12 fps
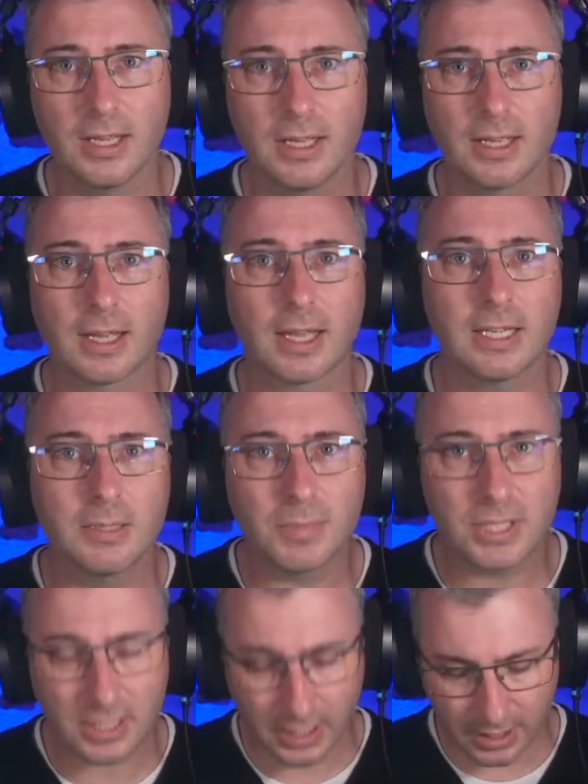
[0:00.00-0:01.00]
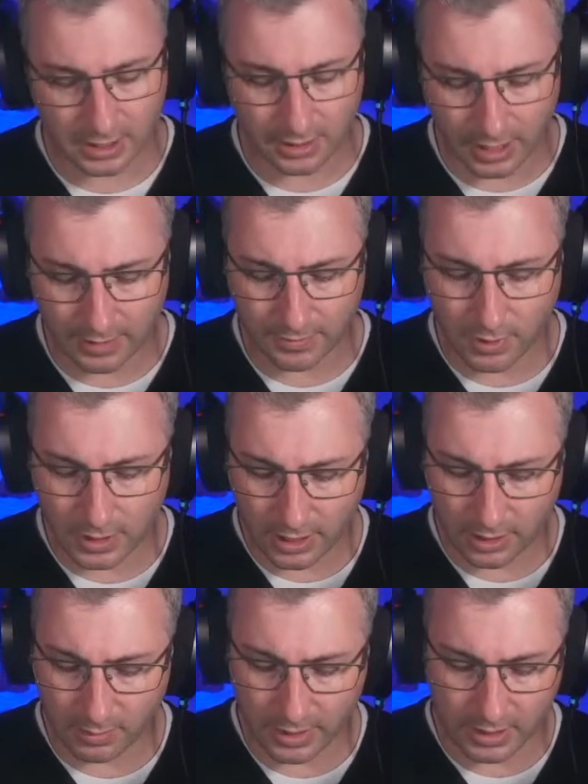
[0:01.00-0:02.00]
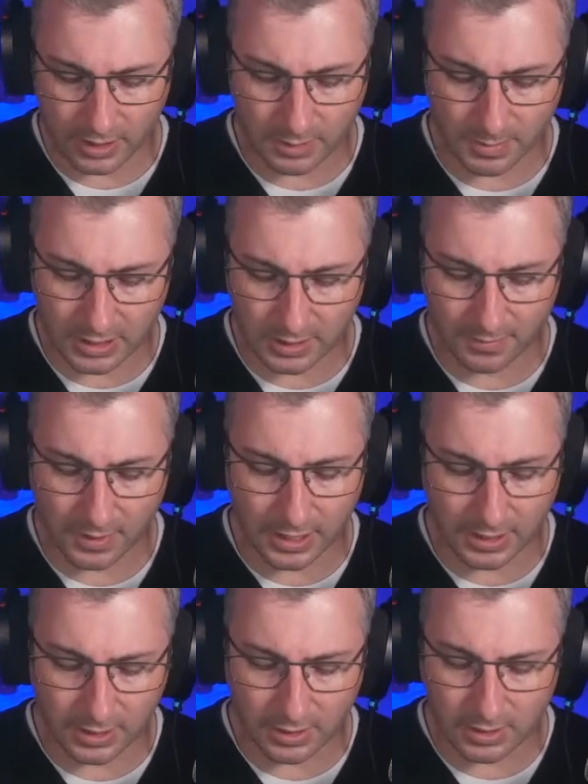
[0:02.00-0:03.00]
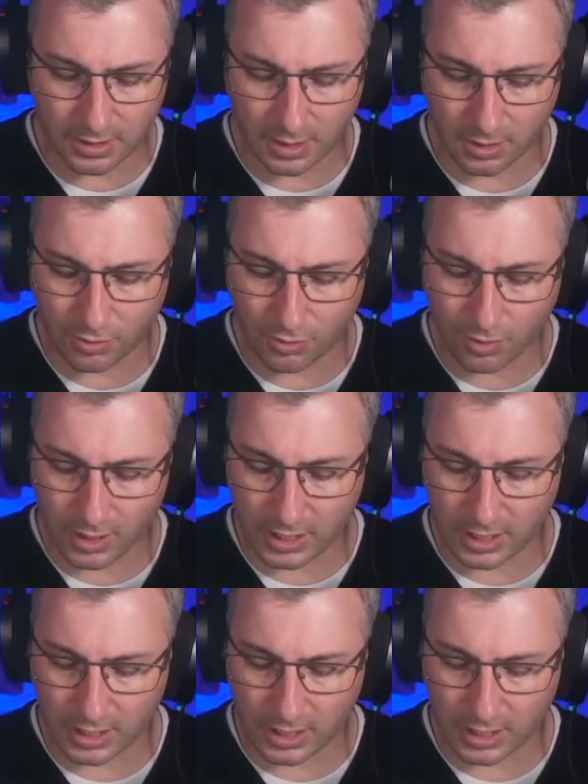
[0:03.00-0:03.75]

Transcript: And in particular, they've gone out of their way to specify this is a chronic